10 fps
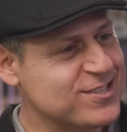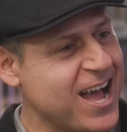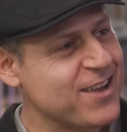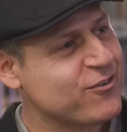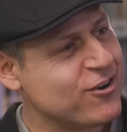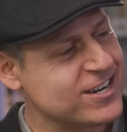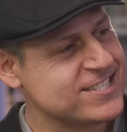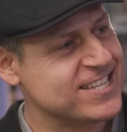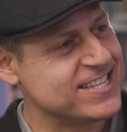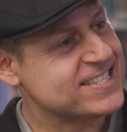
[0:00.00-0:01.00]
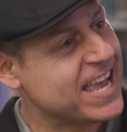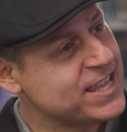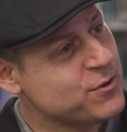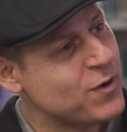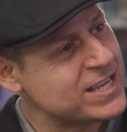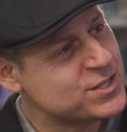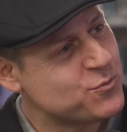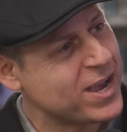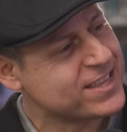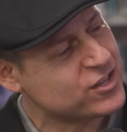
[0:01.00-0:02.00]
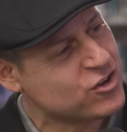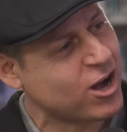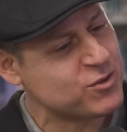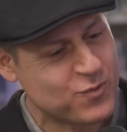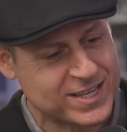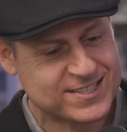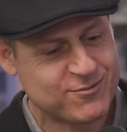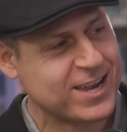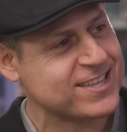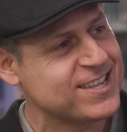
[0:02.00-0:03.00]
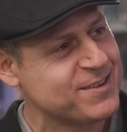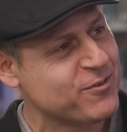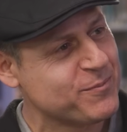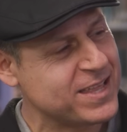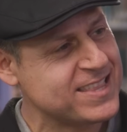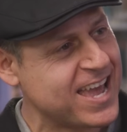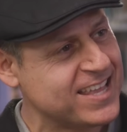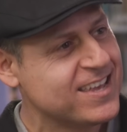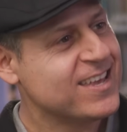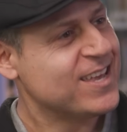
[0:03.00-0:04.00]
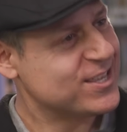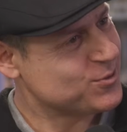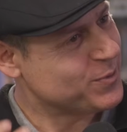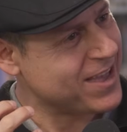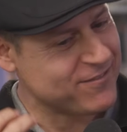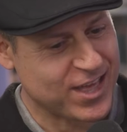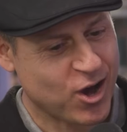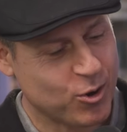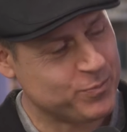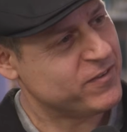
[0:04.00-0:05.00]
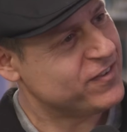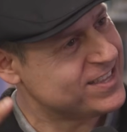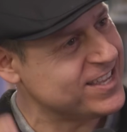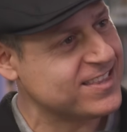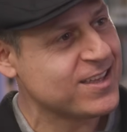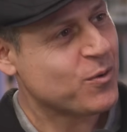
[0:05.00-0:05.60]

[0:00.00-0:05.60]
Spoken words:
die for our sins. Amen. And he resurrected. God resurrected him from the dead. So we have the hope. If he did